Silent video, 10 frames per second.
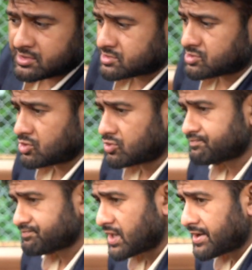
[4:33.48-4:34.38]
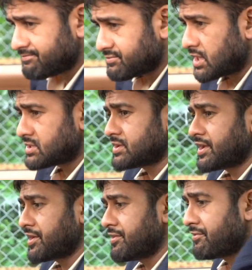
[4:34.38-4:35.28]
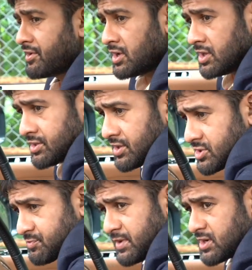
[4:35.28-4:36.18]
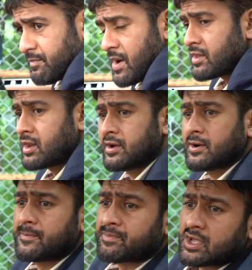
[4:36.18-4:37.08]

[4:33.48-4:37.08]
So yeah, that's a negative. There's a speaker panel here.